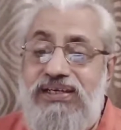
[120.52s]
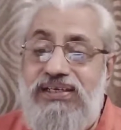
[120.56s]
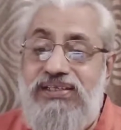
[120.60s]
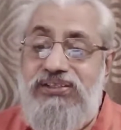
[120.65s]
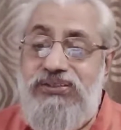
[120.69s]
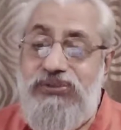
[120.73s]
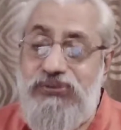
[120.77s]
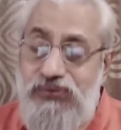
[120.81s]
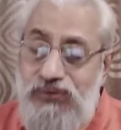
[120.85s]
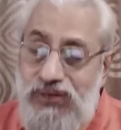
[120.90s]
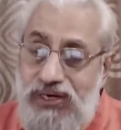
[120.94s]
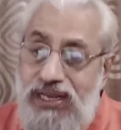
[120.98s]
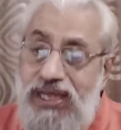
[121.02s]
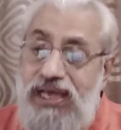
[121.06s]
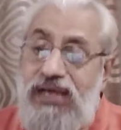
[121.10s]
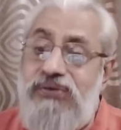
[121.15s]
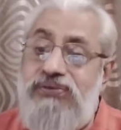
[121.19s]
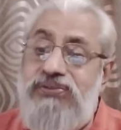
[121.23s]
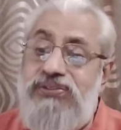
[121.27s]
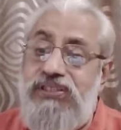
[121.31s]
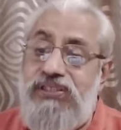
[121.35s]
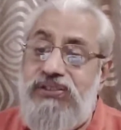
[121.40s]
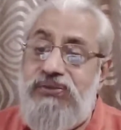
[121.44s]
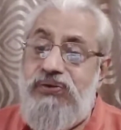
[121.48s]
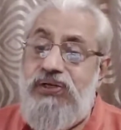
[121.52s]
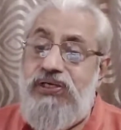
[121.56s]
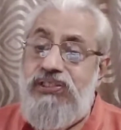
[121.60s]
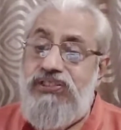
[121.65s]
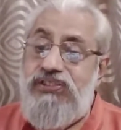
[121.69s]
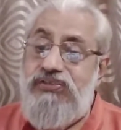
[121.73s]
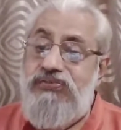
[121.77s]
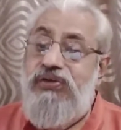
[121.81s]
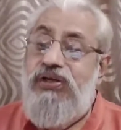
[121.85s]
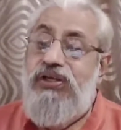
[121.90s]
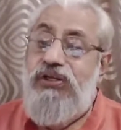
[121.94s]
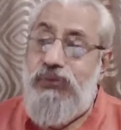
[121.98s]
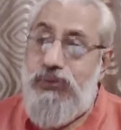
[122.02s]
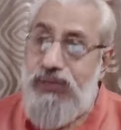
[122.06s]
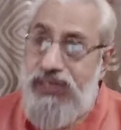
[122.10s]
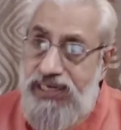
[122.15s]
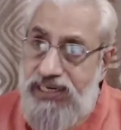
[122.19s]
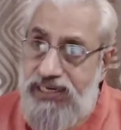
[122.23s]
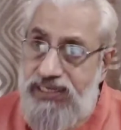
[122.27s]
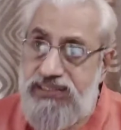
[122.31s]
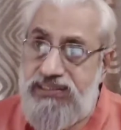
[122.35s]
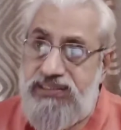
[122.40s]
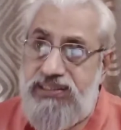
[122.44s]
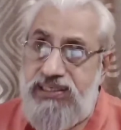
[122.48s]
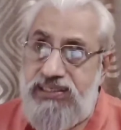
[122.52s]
you will have situations where you need